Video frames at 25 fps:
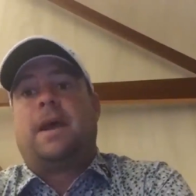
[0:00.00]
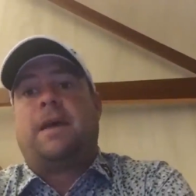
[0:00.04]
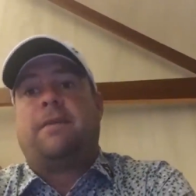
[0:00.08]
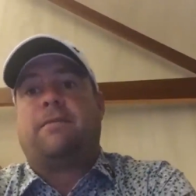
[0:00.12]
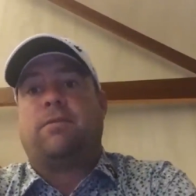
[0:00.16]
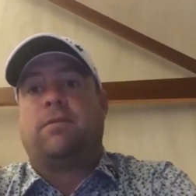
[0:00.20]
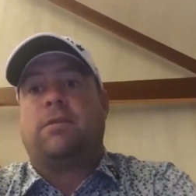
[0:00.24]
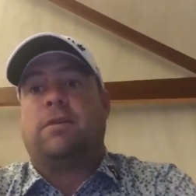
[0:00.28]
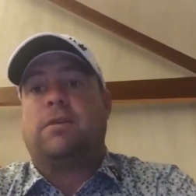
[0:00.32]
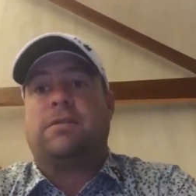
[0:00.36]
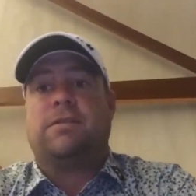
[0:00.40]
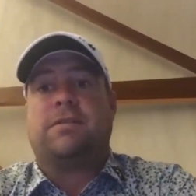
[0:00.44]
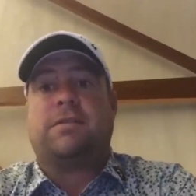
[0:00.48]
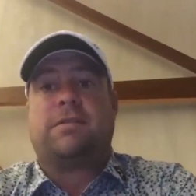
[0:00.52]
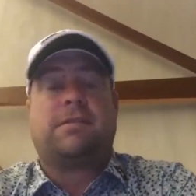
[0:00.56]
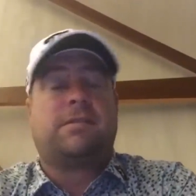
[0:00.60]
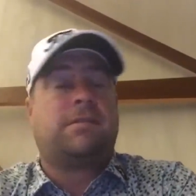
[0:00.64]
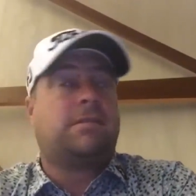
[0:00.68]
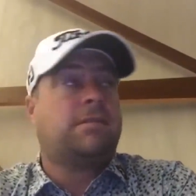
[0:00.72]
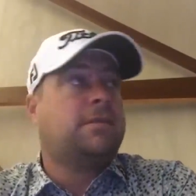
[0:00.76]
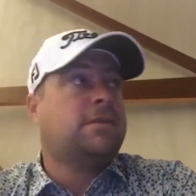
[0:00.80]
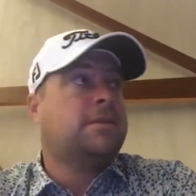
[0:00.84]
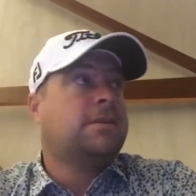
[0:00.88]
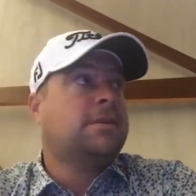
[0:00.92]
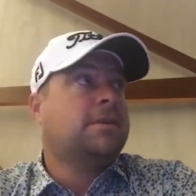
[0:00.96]

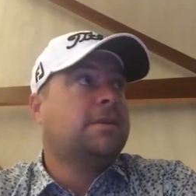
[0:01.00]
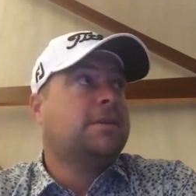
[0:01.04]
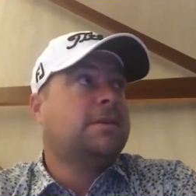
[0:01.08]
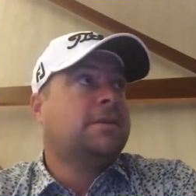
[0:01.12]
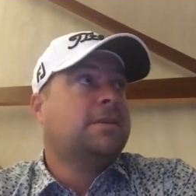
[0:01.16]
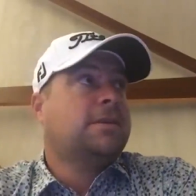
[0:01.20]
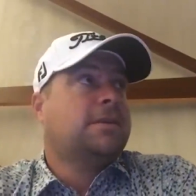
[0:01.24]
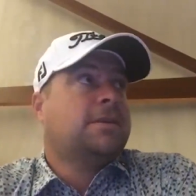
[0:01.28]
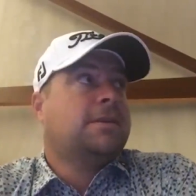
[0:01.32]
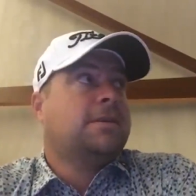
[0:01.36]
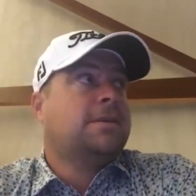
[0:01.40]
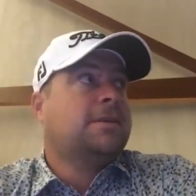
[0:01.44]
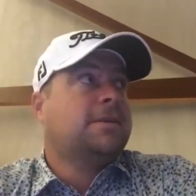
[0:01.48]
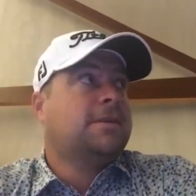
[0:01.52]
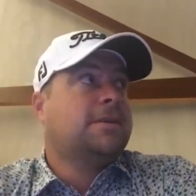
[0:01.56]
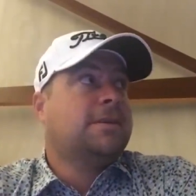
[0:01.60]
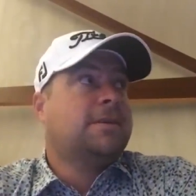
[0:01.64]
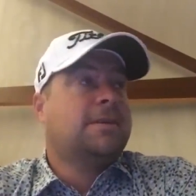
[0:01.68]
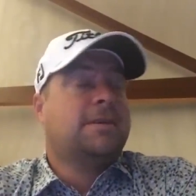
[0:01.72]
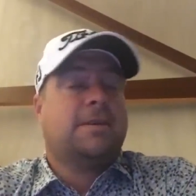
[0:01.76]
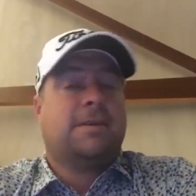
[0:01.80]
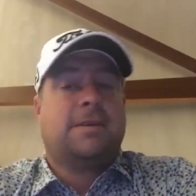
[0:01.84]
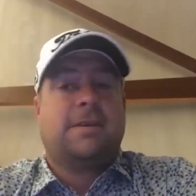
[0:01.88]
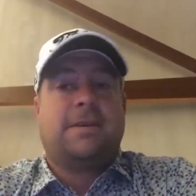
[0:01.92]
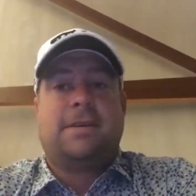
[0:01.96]
Everyone's,
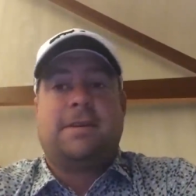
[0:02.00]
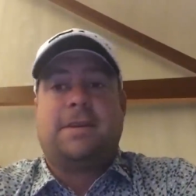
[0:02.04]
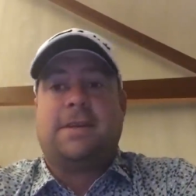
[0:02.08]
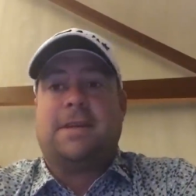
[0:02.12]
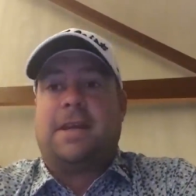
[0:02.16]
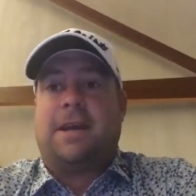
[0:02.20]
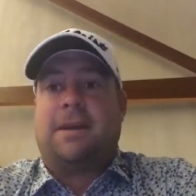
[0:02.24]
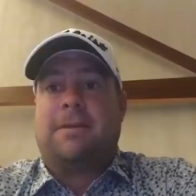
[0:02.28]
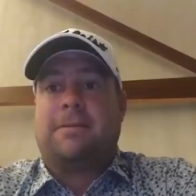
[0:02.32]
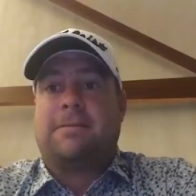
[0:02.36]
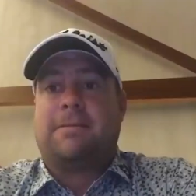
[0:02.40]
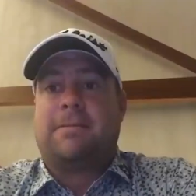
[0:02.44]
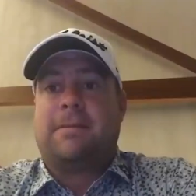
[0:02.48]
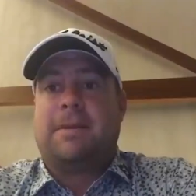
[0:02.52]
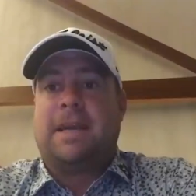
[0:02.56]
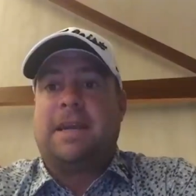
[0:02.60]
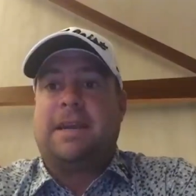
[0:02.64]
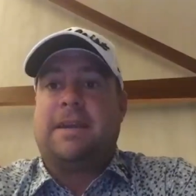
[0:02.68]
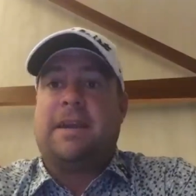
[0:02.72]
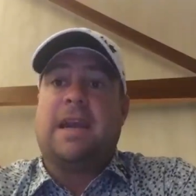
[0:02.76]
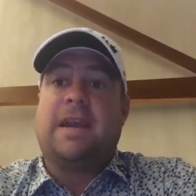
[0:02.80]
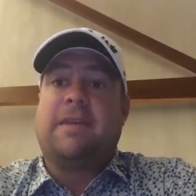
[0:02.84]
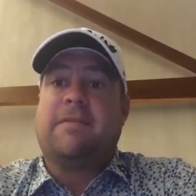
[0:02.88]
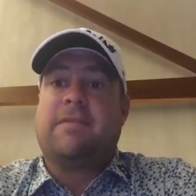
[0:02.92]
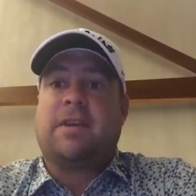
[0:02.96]
you know,
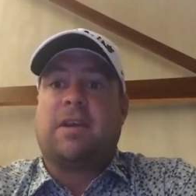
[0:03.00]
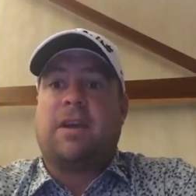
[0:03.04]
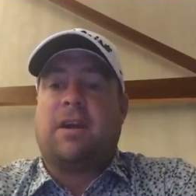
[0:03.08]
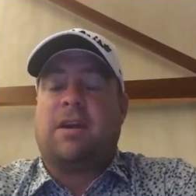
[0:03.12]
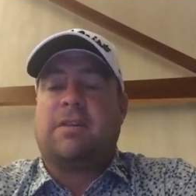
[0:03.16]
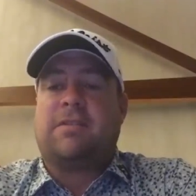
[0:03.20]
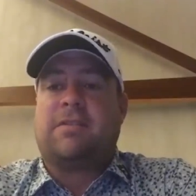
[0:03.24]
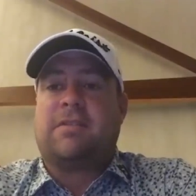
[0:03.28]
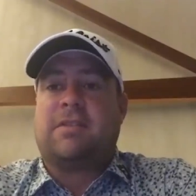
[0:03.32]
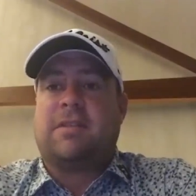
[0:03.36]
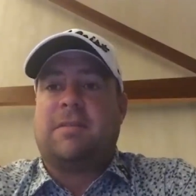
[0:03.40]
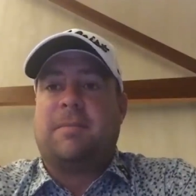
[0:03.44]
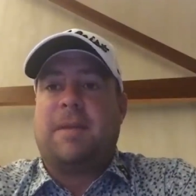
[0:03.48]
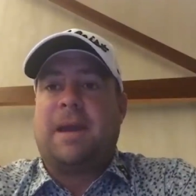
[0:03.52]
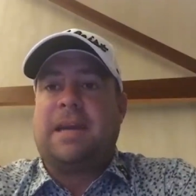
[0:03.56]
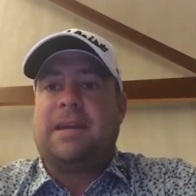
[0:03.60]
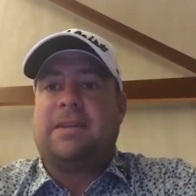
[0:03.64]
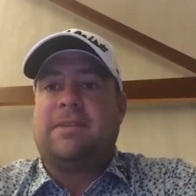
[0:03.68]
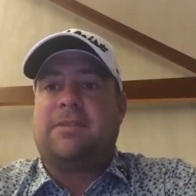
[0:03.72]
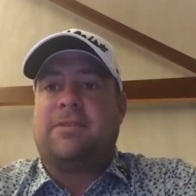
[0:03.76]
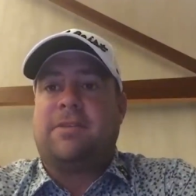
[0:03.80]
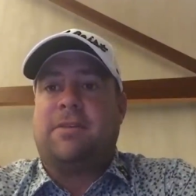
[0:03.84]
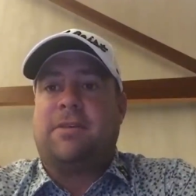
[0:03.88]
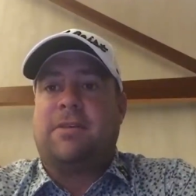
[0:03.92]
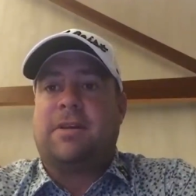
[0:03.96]
even guys on the main
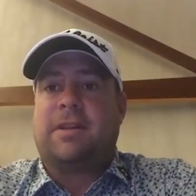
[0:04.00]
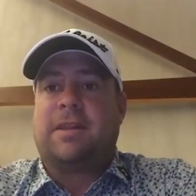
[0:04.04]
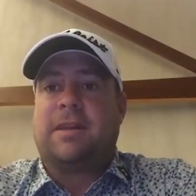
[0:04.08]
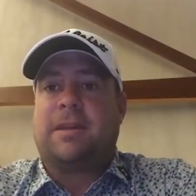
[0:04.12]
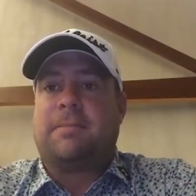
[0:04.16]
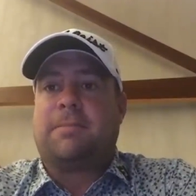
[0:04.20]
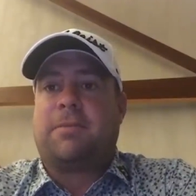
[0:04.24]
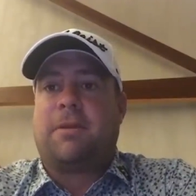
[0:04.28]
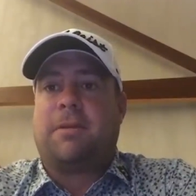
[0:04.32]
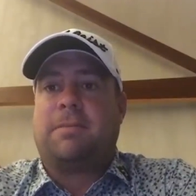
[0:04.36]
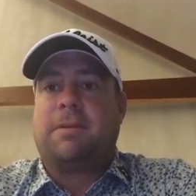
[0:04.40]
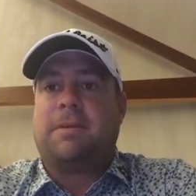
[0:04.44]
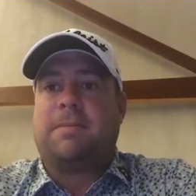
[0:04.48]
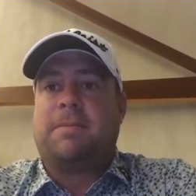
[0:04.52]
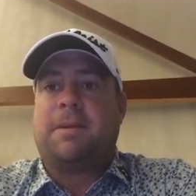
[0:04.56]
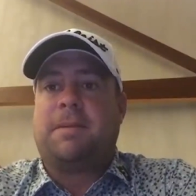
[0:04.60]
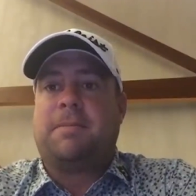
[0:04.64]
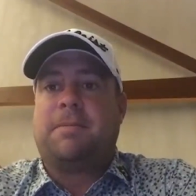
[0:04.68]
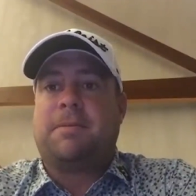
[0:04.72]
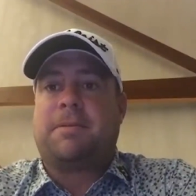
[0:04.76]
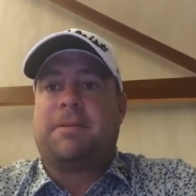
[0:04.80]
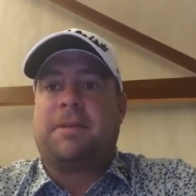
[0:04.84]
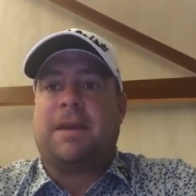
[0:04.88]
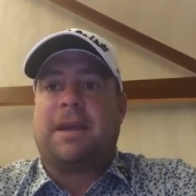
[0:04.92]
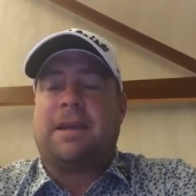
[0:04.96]
tour, I think probably
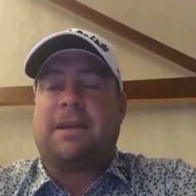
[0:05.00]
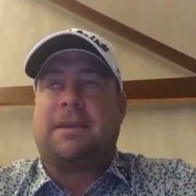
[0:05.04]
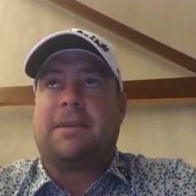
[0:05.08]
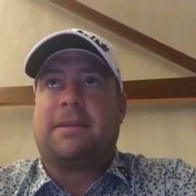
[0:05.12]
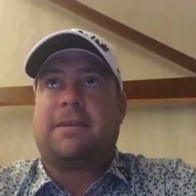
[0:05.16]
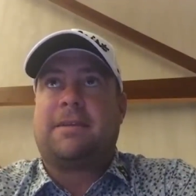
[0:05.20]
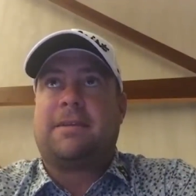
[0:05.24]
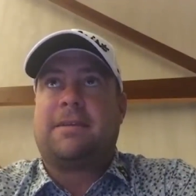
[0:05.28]
people think